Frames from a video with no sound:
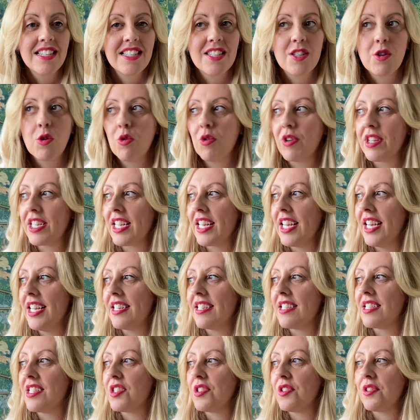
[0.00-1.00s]
going
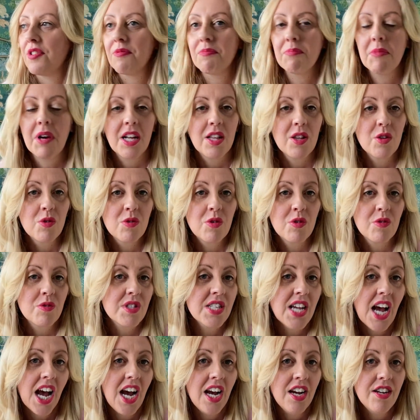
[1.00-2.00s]
into my local
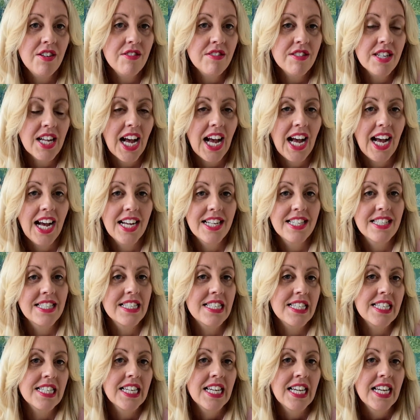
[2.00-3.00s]
town
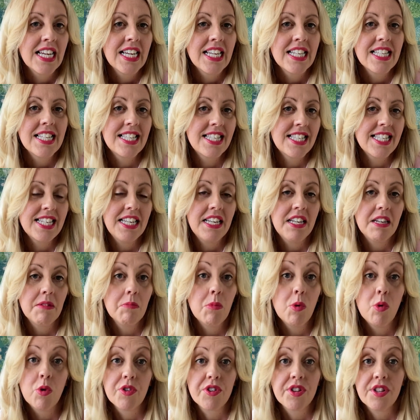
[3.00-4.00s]
and seeing
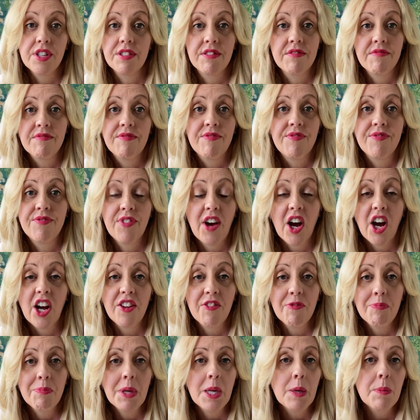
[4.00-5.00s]
more than
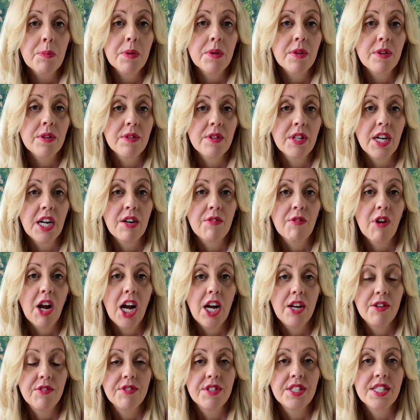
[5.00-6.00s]
5 people
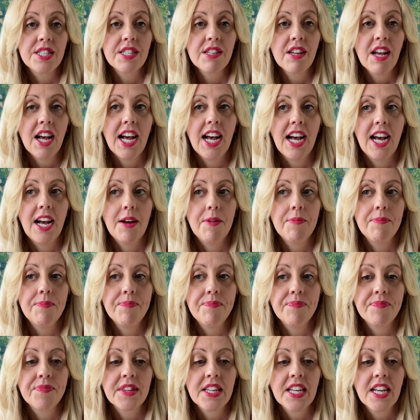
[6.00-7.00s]
around.
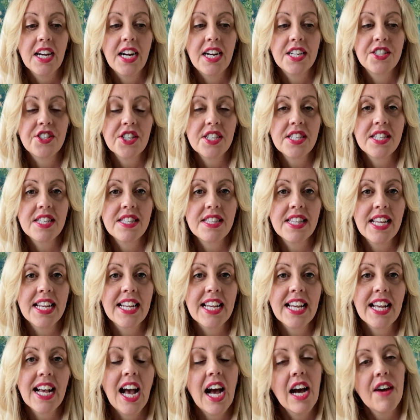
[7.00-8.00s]
I just
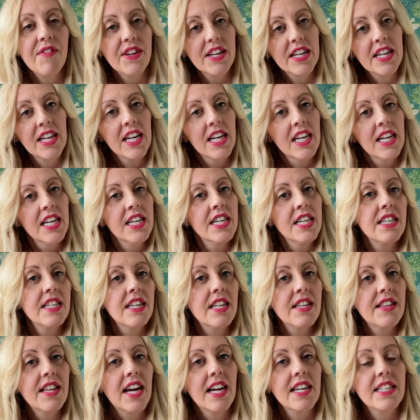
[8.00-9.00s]
think having
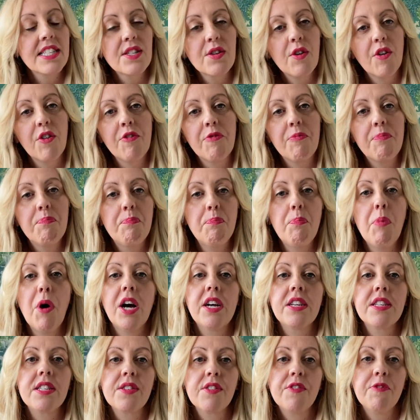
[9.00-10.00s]
that sort of
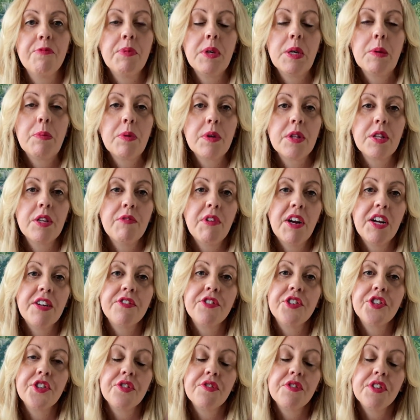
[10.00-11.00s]
buzz of people
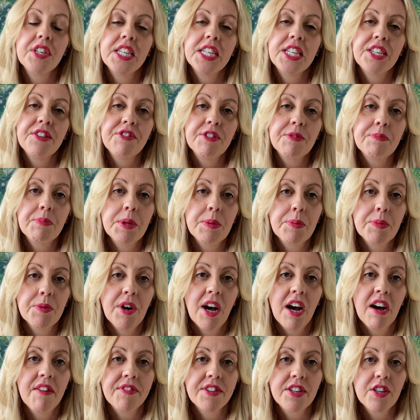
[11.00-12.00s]
around you, hearing people
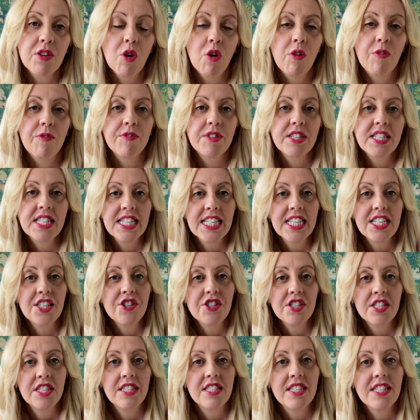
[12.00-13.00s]
having
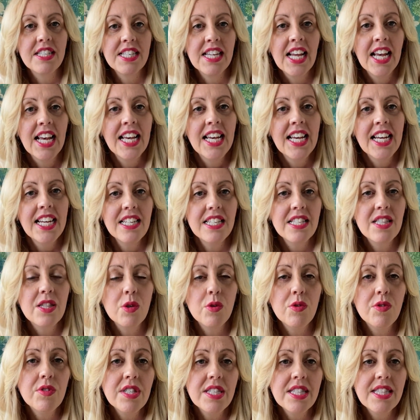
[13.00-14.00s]
conversations, it's
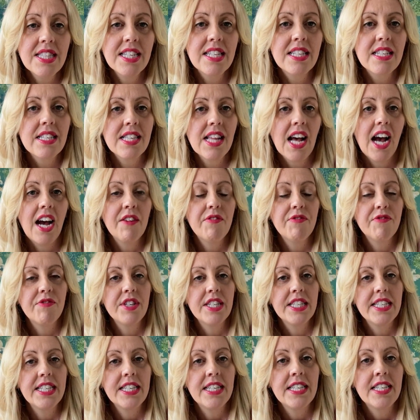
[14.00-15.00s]
those things that I've
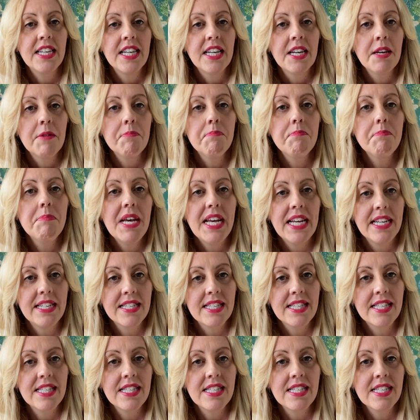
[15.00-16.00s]
really
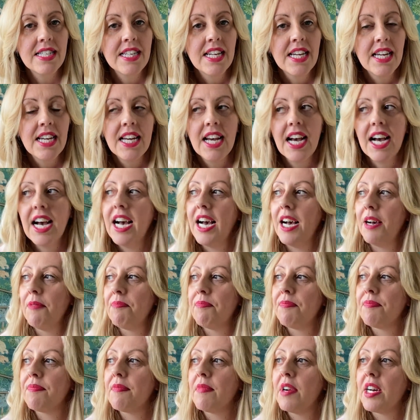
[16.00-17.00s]
missed.
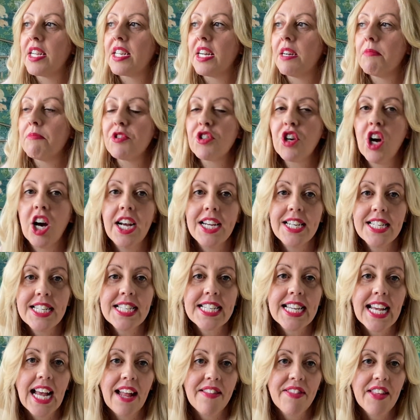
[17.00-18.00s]
And I'm trying
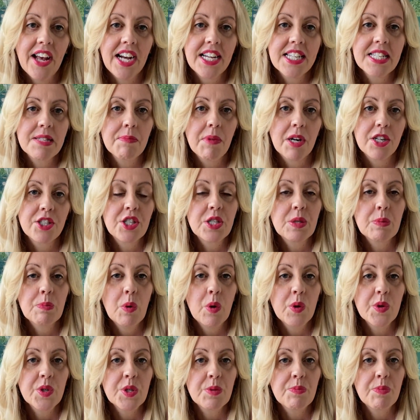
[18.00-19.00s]
to get that as much as
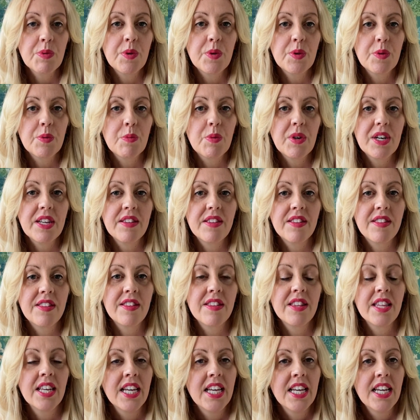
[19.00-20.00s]
possible
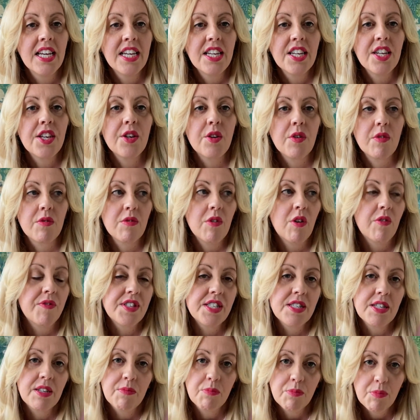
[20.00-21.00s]
with, you know,
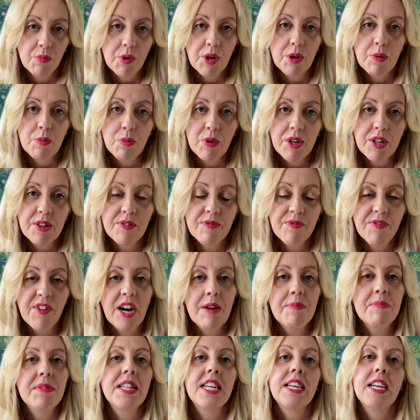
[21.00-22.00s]
obviously we're with
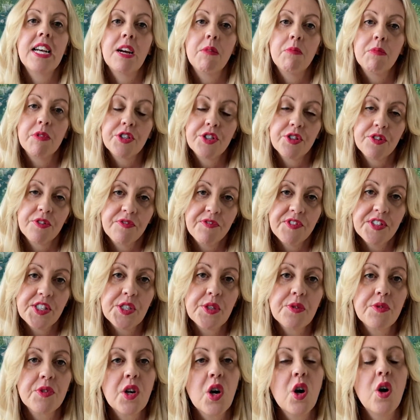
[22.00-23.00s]
family and we're doing
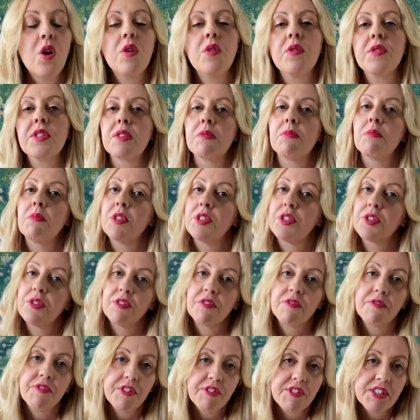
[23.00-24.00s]
video calls and we're
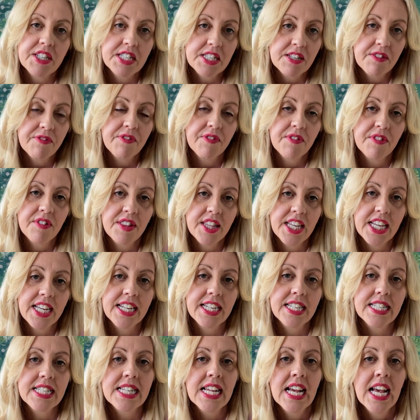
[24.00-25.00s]
doing various different
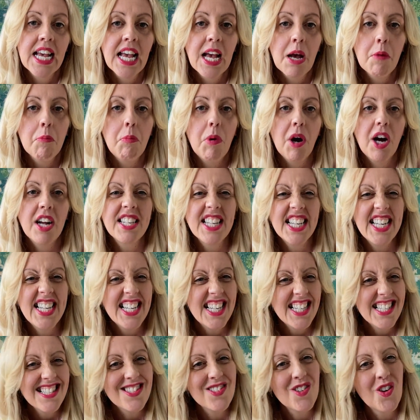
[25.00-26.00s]
things, but
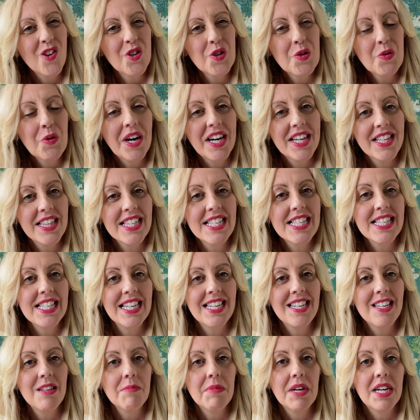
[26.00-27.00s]
it's not quite the
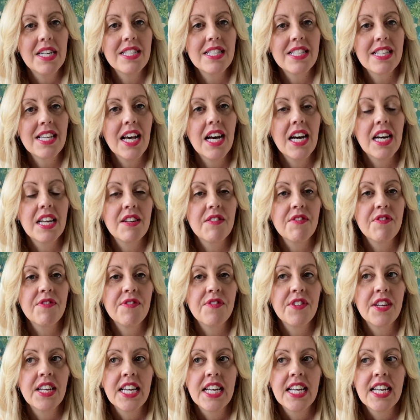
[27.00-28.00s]
same as kind of
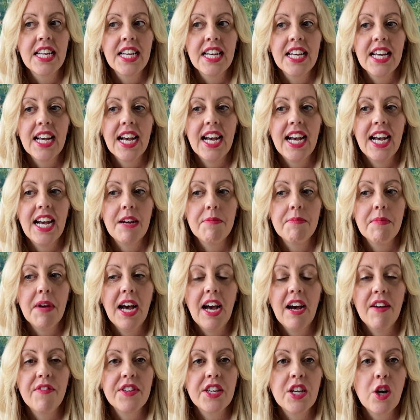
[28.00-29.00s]

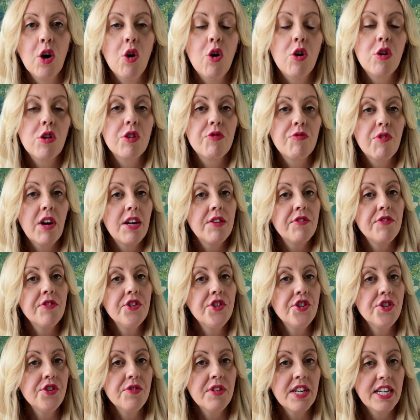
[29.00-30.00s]
having it all
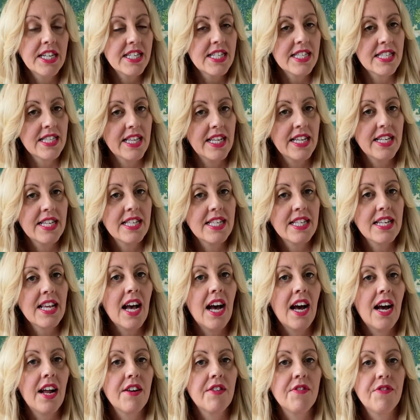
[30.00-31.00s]
around you as this
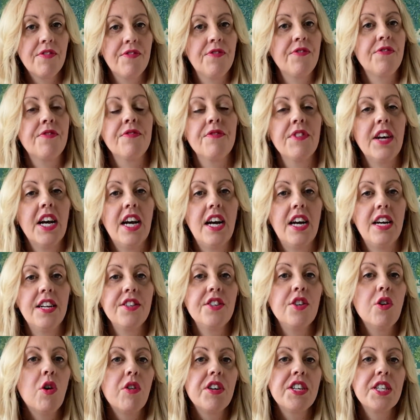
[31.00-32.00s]
kind of
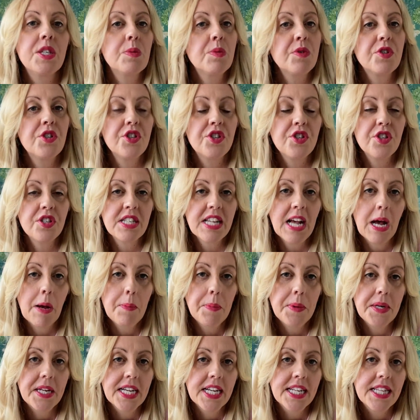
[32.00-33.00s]
noise which is just
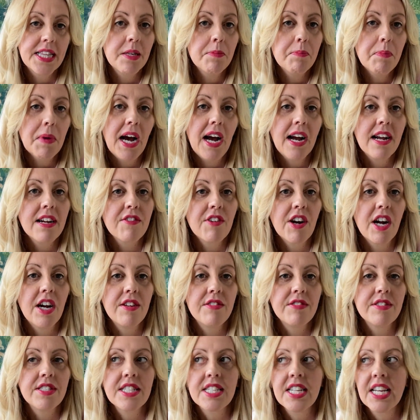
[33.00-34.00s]
happening in the
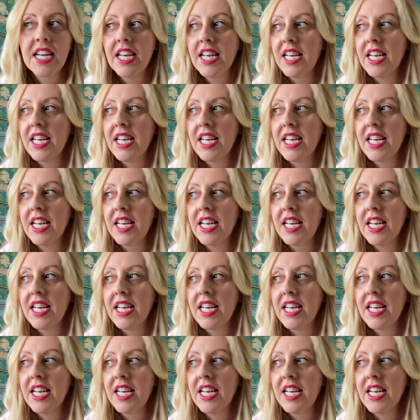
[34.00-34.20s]
background.